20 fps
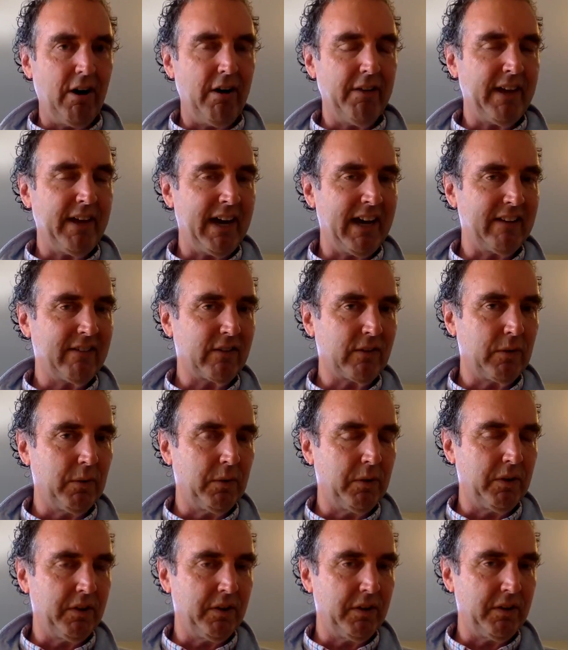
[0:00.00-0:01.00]
all the high
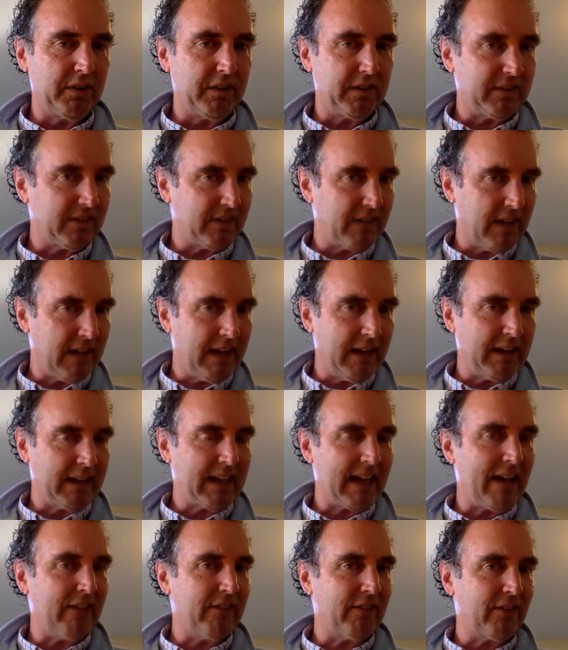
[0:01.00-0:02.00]
school uh,
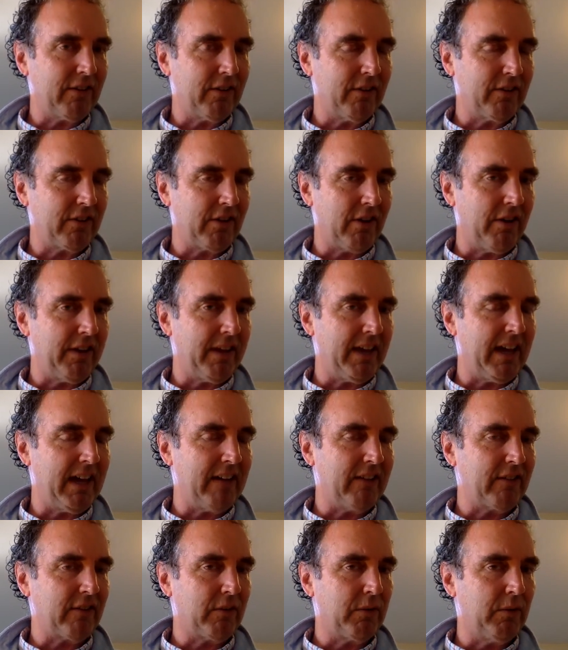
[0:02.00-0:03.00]
counselors, all the
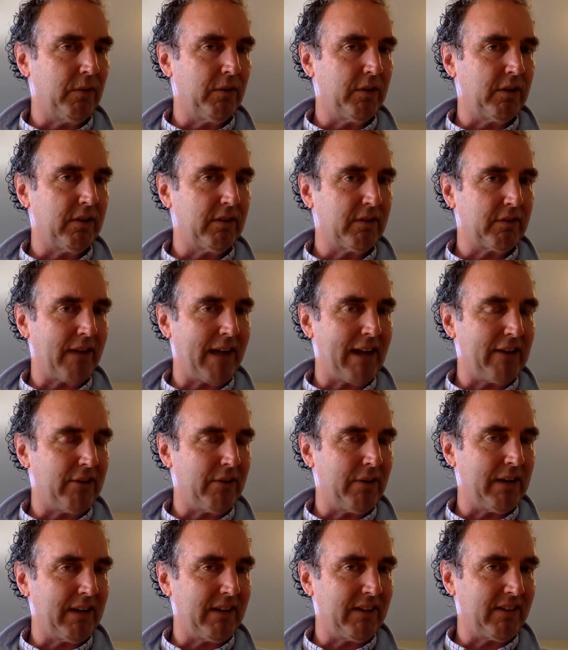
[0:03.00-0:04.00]
high school
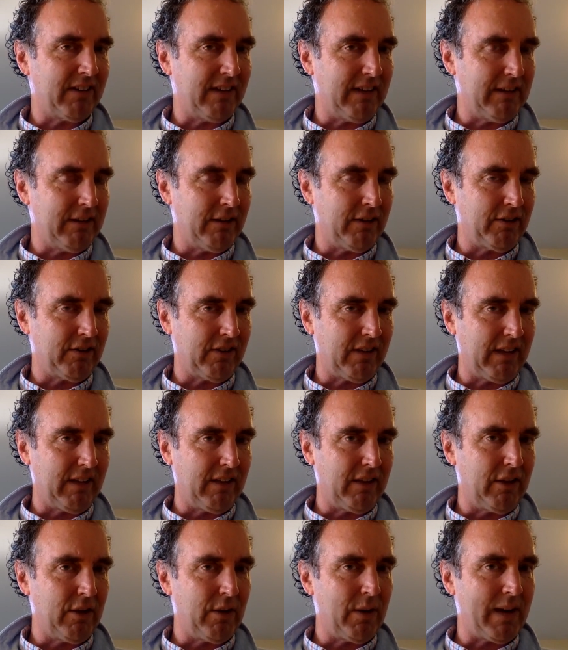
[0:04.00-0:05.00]
graduating seniors in
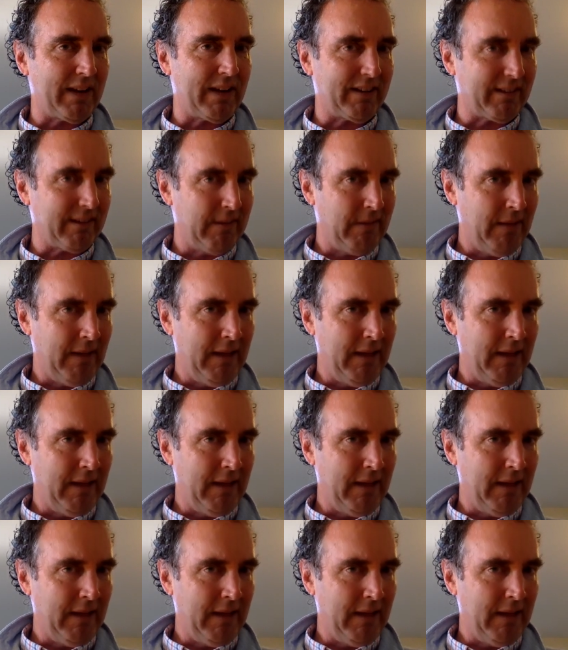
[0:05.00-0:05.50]
the US